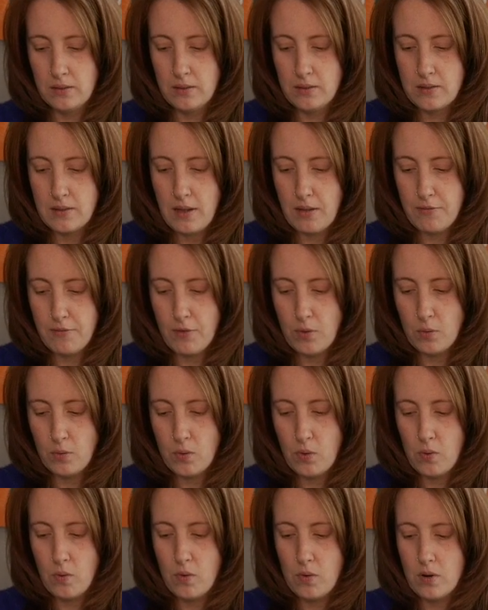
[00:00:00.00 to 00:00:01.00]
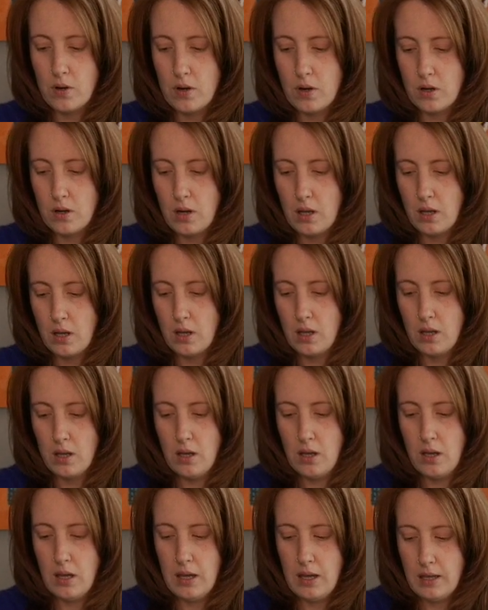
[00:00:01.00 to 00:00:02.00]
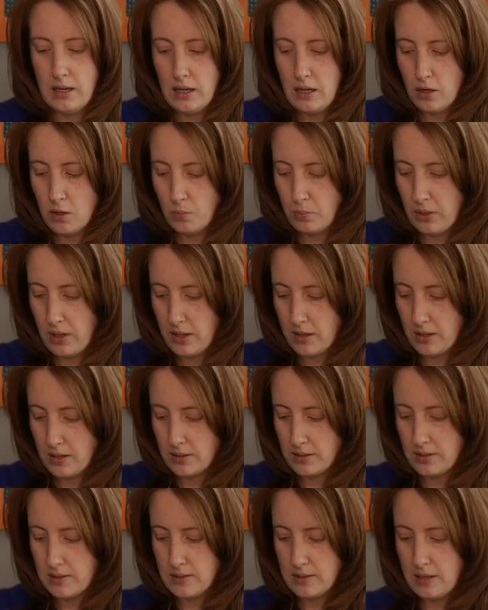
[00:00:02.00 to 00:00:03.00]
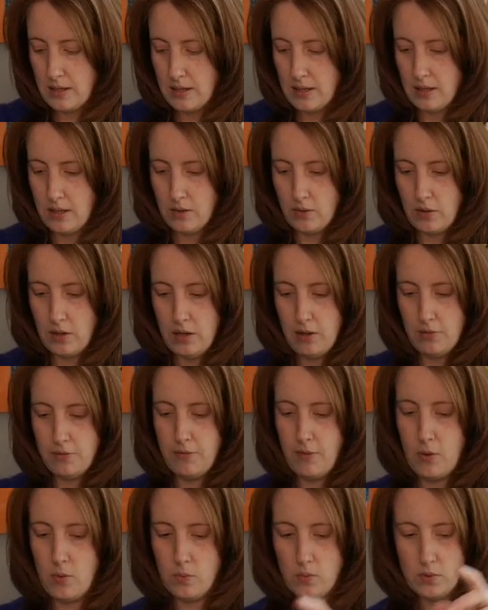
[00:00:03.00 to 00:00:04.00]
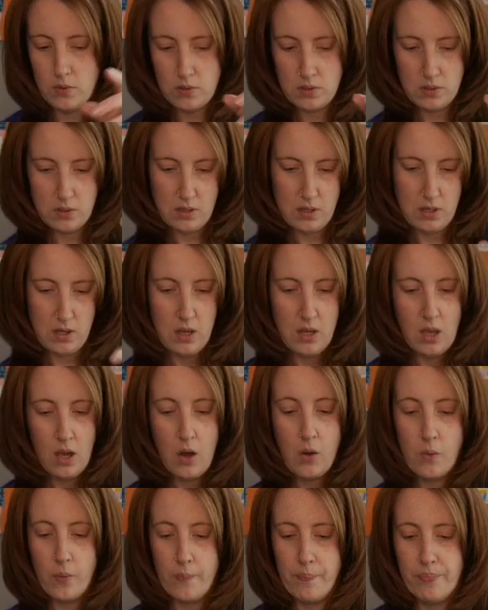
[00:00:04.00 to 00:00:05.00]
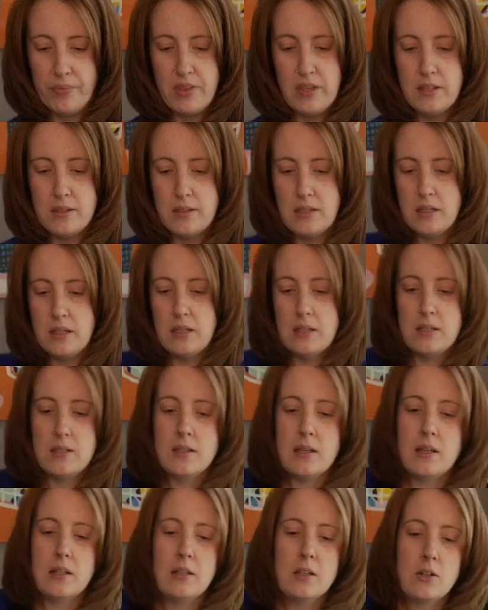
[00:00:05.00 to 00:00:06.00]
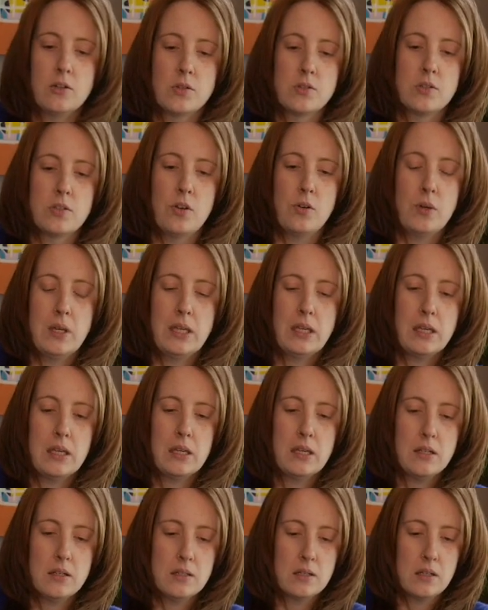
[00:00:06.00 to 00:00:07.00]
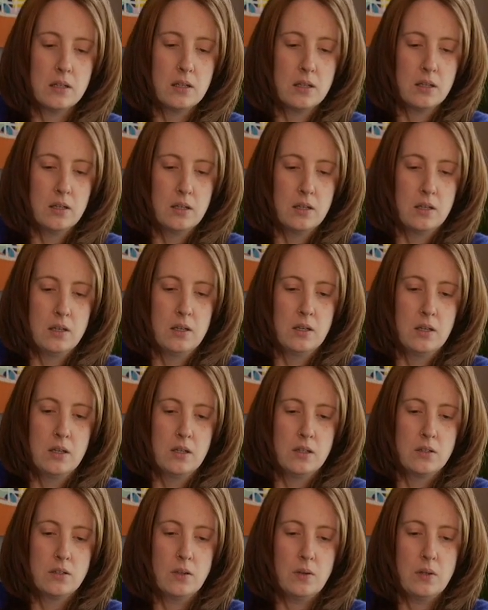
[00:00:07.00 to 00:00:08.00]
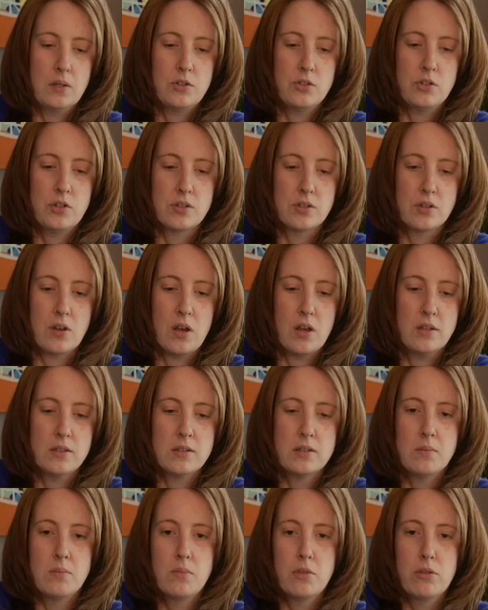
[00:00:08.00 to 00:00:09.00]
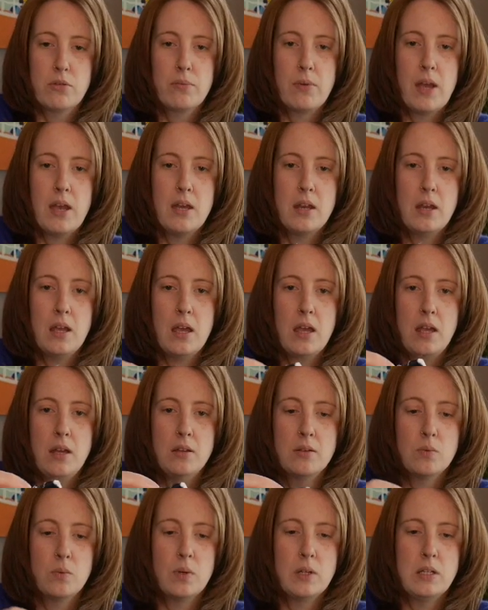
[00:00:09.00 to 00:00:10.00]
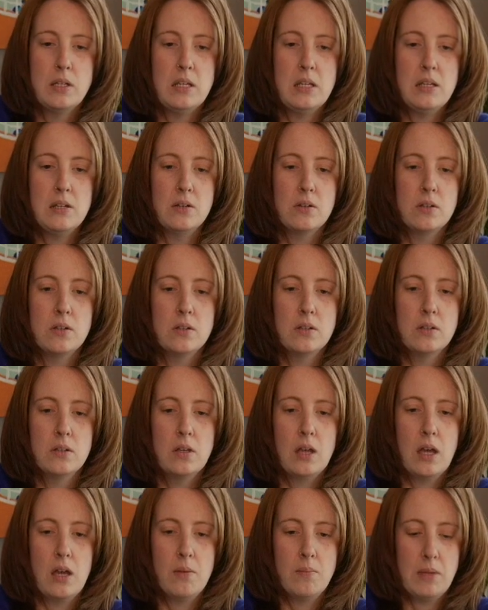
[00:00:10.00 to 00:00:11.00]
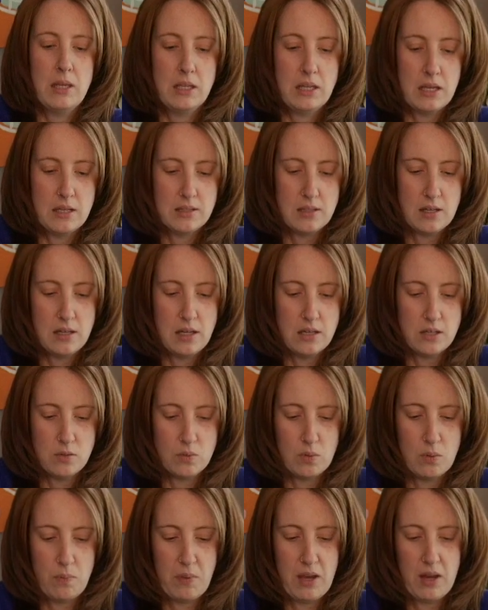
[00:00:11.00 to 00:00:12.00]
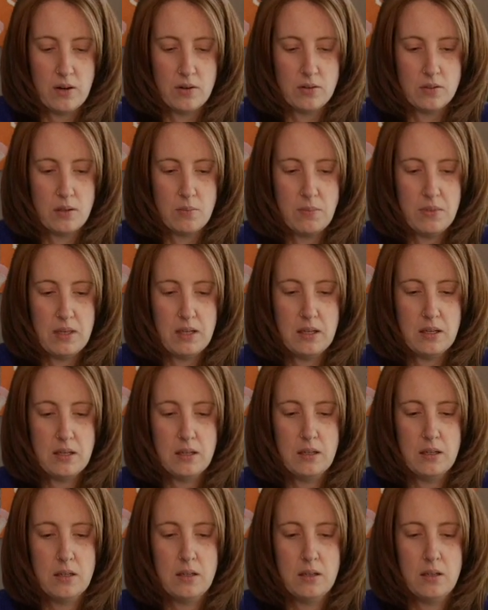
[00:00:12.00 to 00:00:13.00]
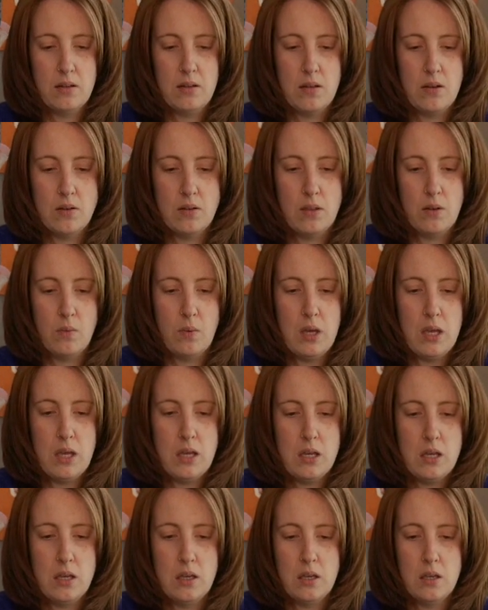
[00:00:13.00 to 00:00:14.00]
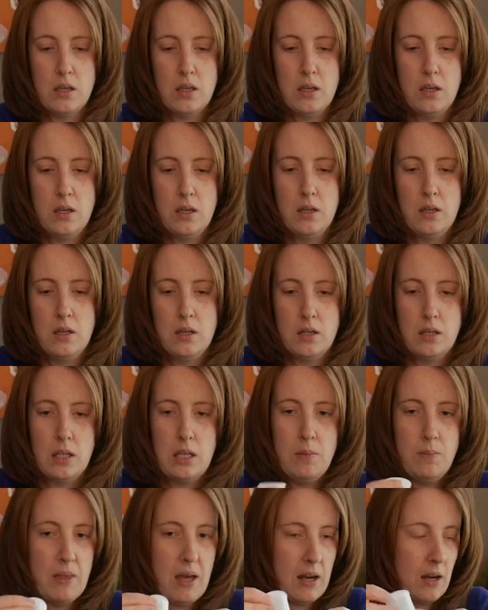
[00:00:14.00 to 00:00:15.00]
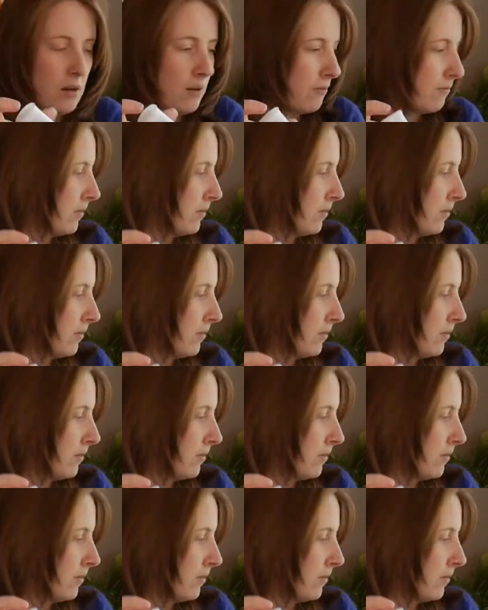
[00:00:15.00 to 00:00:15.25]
cell phone cord, and earplugs or earphones. Oh, this is a little sewing kit. So it's just got some thread and 1 needle in case I need to repair something along the way. Keep that in a